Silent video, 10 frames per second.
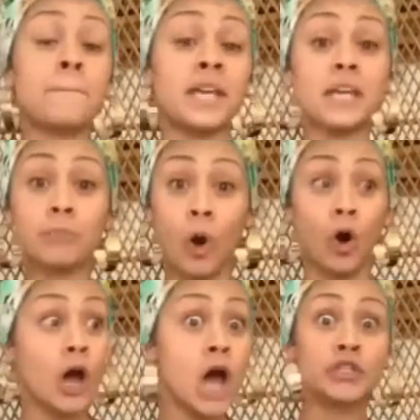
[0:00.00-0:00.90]

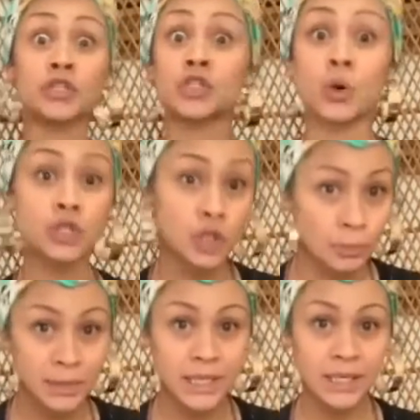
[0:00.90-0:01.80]
people, social
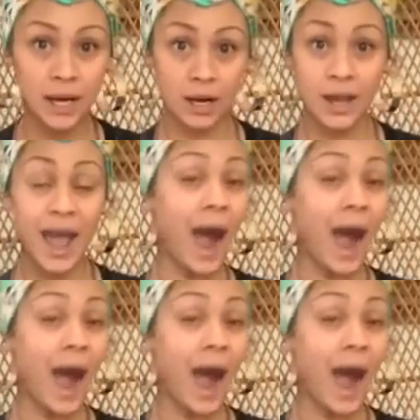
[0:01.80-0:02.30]
media,